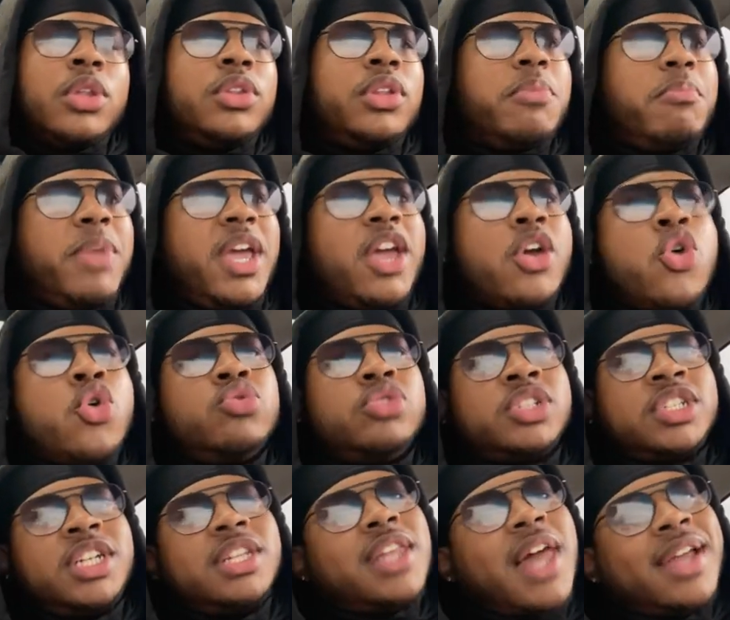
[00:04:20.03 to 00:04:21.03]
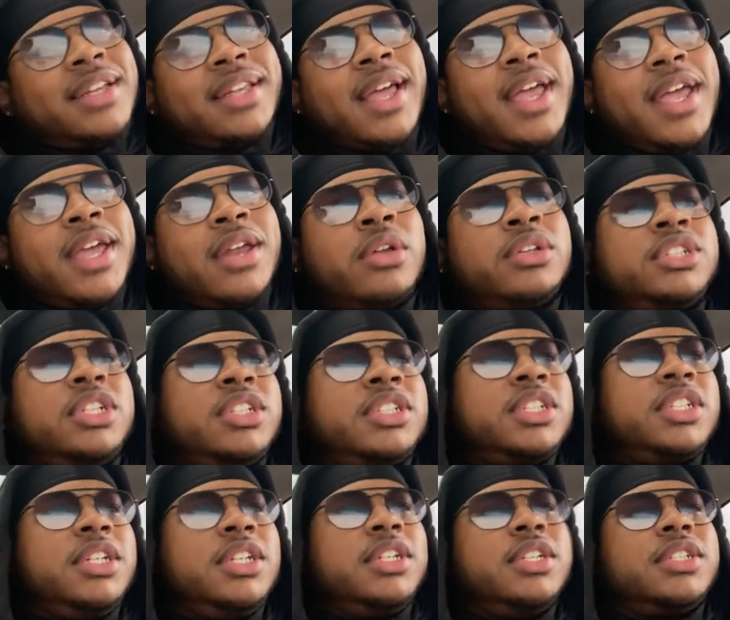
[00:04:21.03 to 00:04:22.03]
The men who she like their energy,
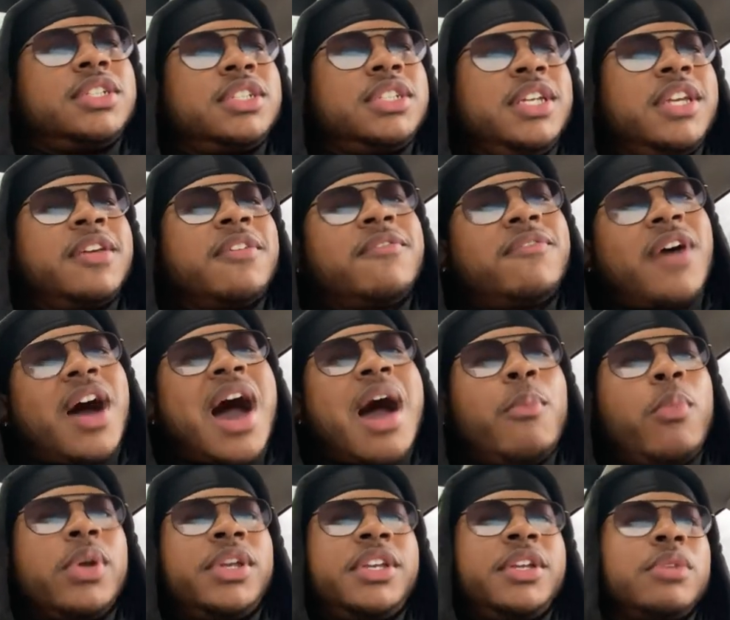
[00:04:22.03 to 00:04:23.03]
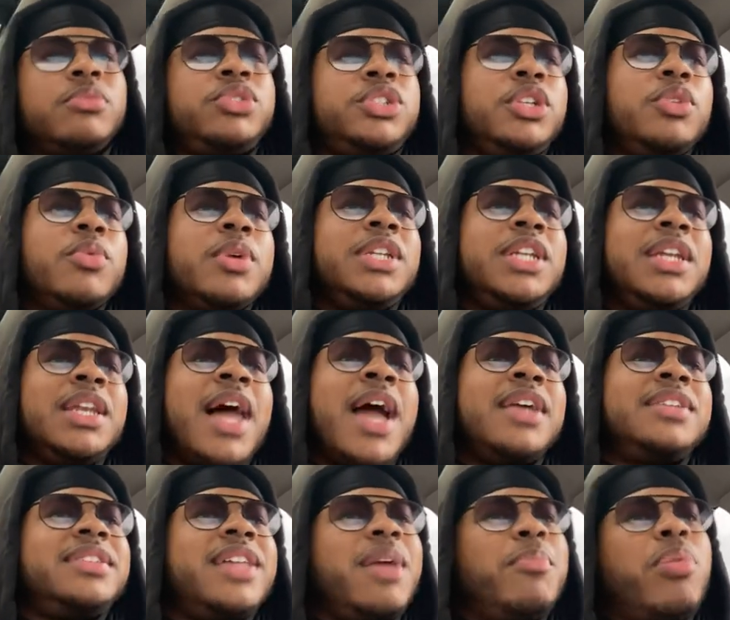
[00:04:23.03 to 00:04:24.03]
she can vibe with them, she really
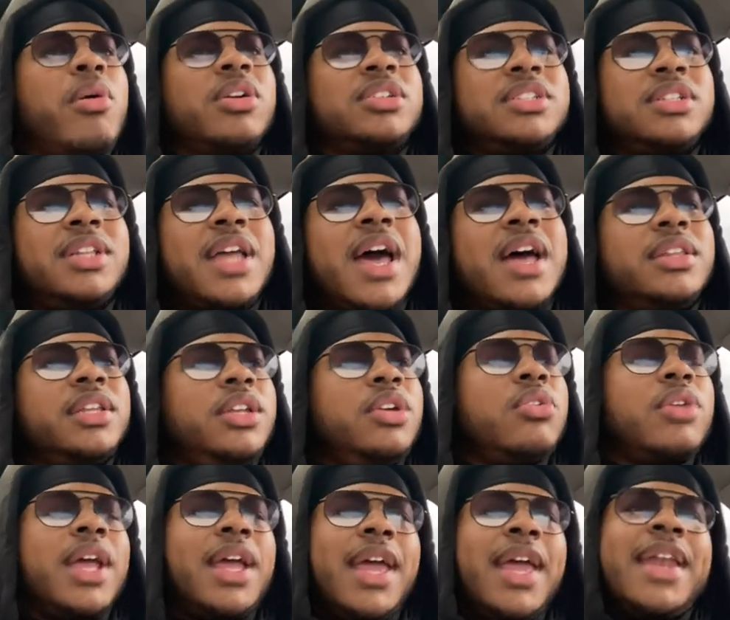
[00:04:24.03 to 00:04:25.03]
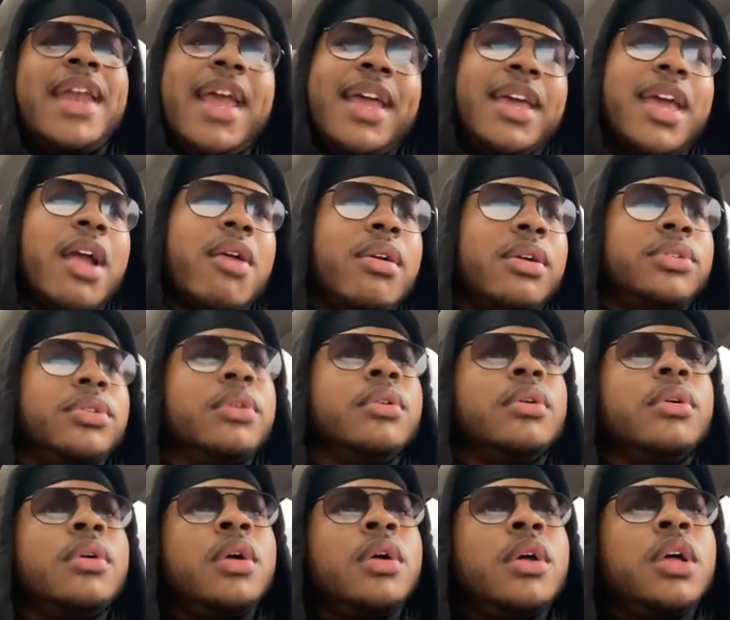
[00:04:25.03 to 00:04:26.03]
likes their personality or their character,
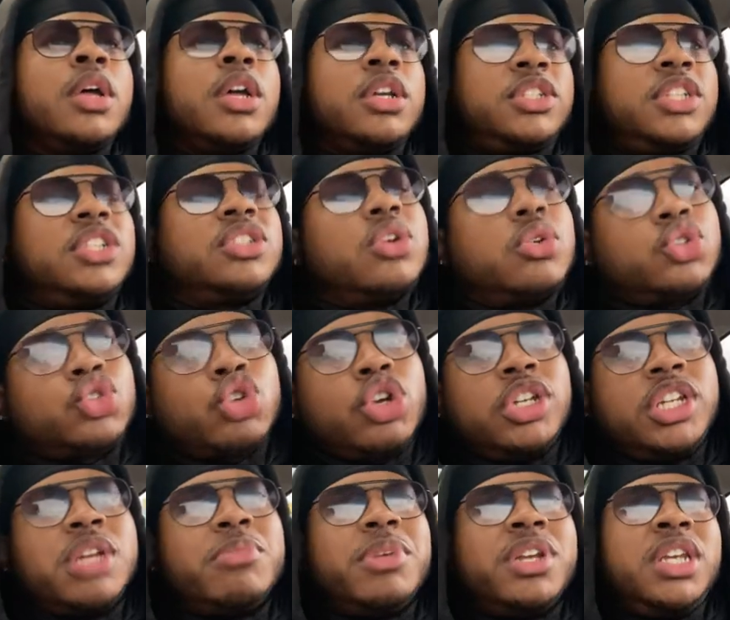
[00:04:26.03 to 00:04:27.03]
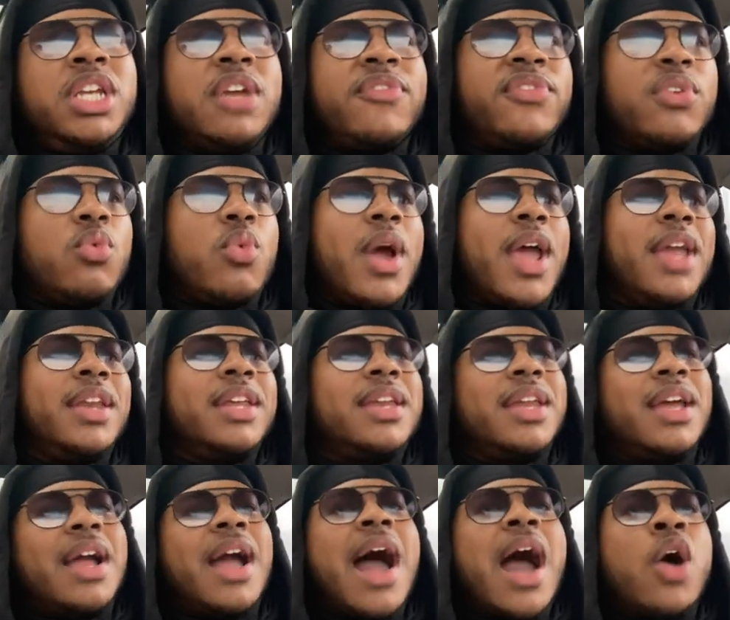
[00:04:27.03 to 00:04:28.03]
she's gonna treat them a different way than
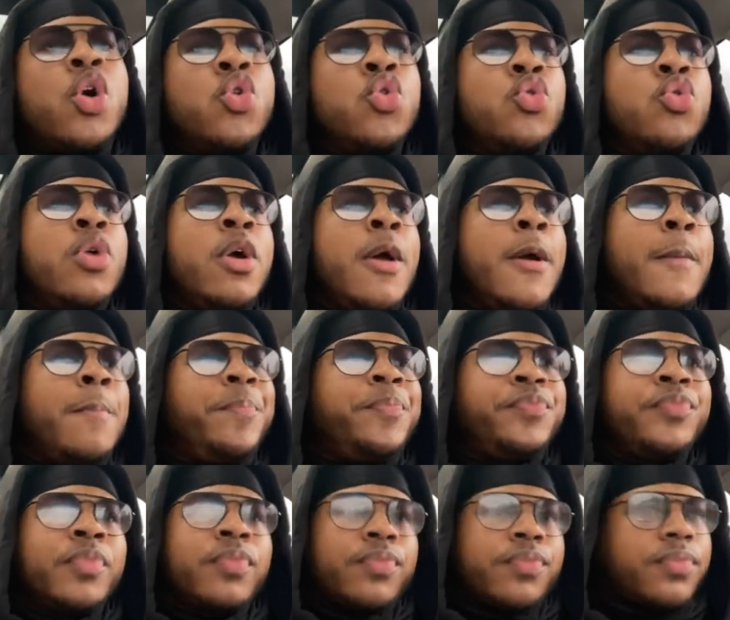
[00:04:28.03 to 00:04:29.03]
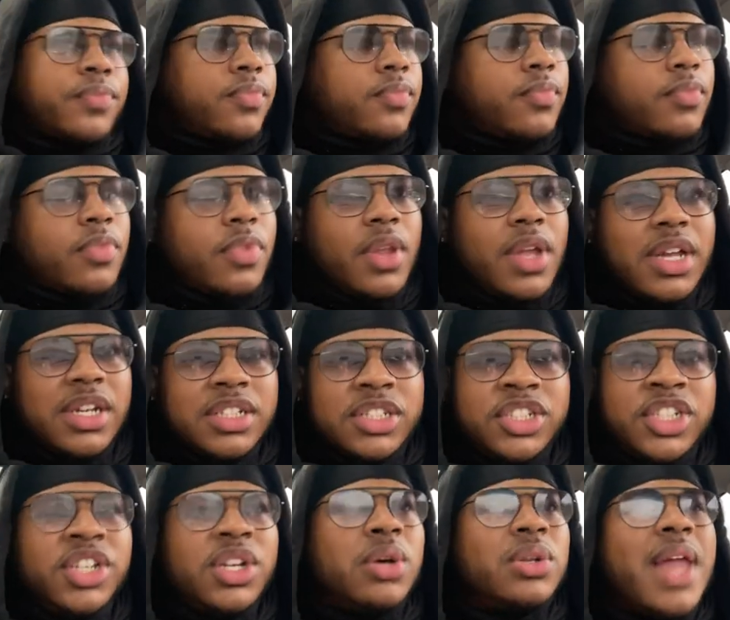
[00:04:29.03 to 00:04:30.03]
the guy who
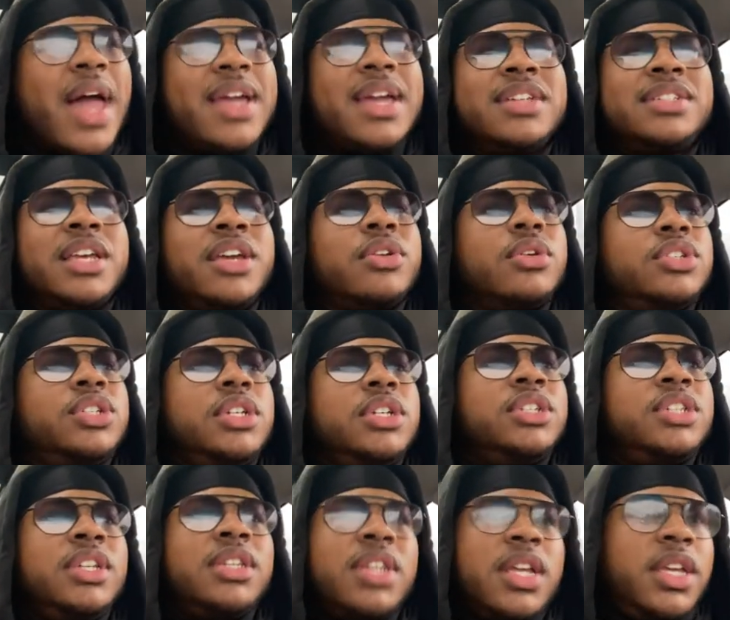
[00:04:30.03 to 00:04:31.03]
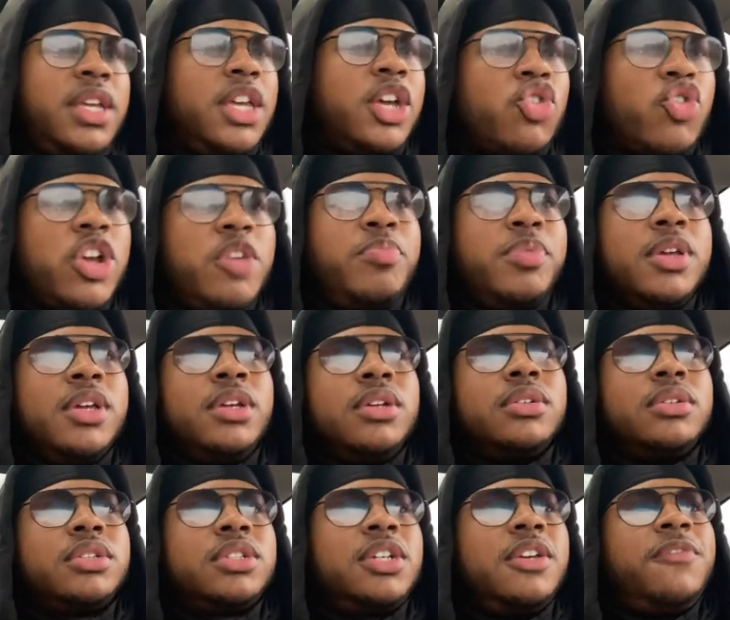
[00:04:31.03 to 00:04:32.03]
she don't like his energy. She think he creepy.
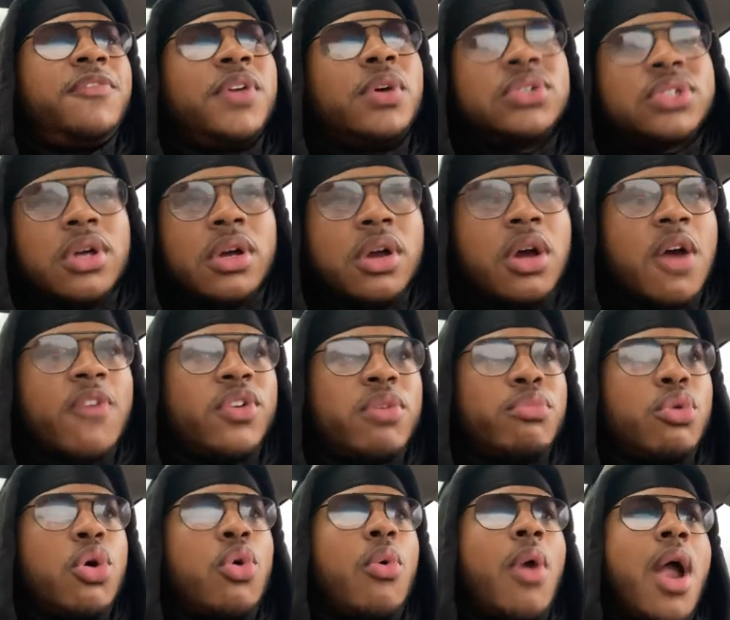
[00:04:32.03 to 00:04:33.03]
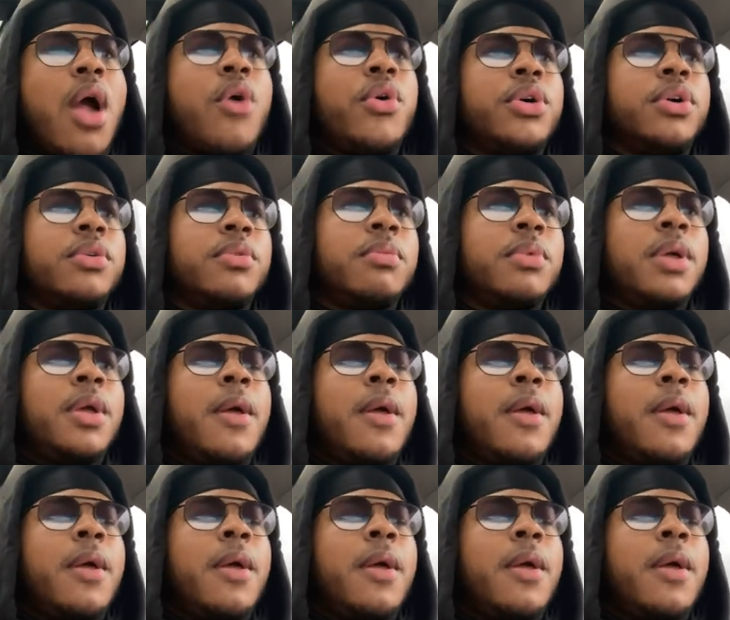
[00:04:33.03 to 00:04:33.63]
She feels uncomfortable around him.